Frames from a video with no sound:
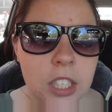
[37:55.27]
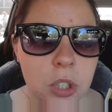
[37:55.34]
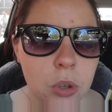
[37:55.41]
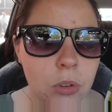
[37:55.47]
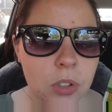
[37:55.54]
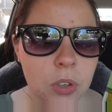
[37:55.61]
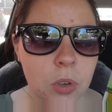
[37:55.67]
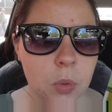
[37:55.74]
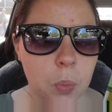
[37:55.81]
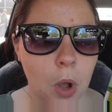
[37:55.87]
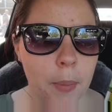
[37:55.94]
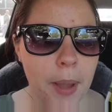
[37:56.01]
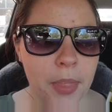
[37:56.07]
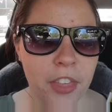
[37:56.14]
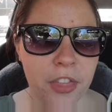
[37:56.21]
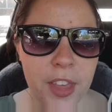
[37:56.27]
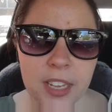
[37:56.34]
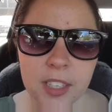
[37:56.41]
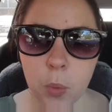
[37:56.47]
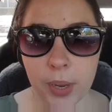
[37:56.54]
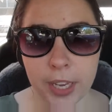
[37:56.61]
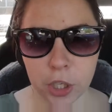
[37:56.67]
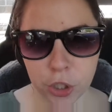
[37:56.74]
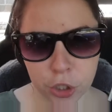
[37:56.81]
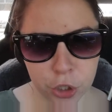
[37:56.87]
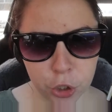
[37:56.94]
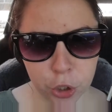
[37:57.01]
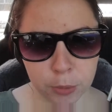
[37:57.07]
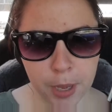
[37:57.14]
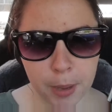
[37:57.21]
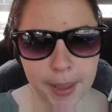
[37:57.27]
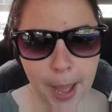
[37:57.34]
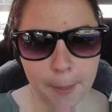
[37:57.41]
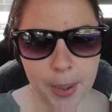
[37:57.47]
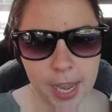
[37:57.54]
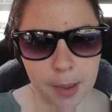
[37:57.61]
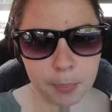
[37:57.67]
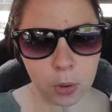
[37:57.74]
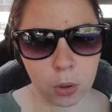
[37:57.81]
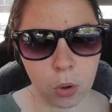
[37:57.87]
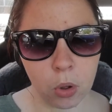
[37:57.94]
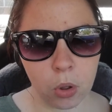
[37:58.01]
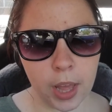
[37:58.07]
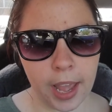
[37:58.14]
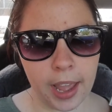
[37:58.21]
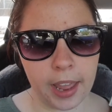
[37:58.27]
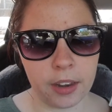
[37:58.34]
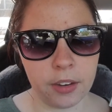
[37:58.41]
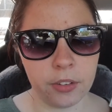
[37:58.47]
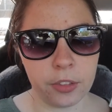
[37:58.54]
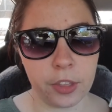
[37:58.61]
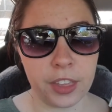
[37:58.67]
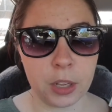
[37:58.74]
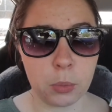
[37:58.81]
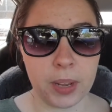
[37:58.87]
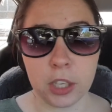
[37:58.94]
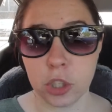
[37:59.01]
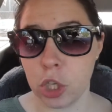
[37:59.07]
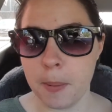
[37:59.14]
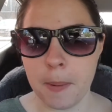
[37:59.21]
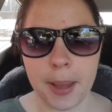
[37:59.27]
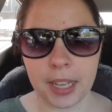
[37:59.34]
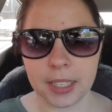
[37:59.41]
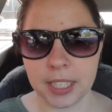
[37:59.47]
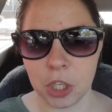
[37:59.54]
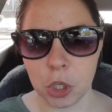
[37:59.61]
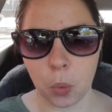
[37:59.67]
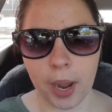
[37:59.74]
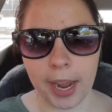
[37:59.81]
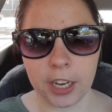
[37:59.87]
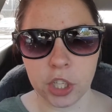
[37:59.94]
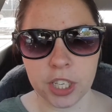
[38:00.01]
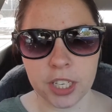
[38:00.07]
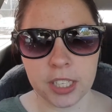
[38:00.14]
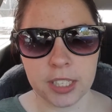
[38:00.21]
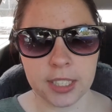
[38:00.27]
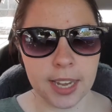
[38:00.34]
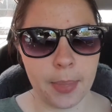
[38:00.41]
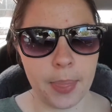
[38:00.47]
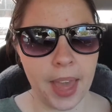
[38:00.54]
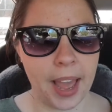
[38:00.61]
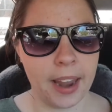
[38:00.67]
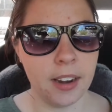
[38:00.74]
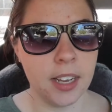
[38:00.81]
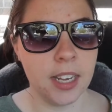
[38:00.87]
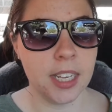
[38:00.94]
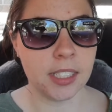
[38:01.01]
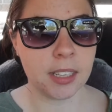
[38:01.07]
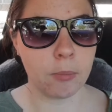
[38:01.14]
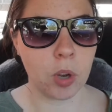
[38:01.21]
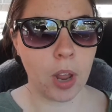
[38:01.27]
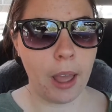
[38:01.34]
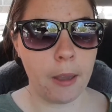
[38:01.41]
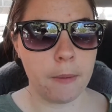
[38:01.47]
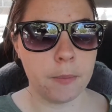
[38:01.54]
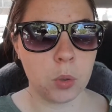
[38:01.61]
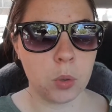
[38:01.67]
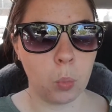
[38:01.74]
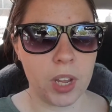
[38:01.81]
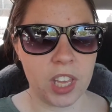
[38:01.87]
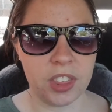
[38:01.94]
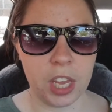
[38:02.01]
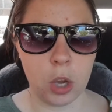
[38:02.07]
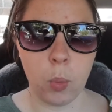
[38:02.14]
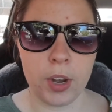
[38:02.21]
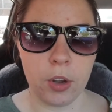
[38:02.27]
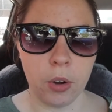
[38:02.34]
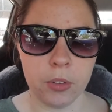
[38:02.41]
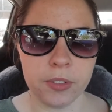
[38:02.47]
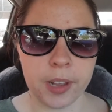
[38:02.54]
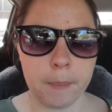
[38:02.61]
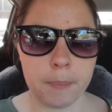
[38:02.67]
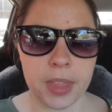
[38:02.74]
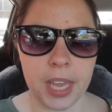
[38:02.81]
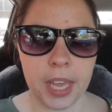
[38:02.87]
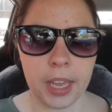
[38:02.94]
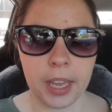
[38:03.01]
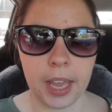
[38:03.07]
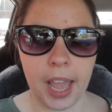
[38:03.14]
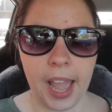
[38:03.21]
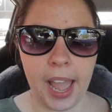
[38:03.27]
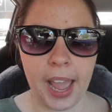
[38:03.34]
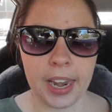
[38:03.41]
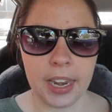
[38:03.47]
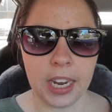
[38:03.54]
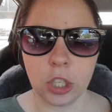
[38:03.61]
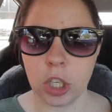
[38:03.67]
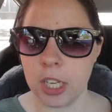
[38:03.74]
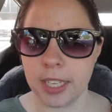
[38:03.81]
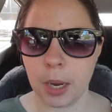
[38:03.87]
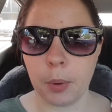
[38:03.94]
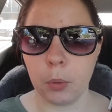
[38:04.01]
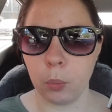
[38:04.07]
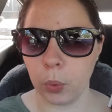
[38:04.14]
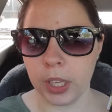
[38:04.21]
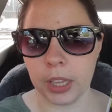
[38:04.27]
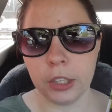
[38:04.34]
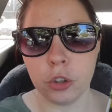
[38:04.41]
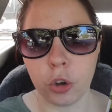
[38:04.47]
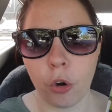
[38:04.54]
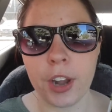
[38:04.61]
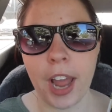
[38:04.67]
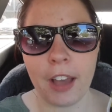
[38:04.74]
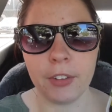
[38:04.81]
just also as well about the things that we assume about people and the things we assume about situations, and that sometimes we think we know something and it turns out we really don't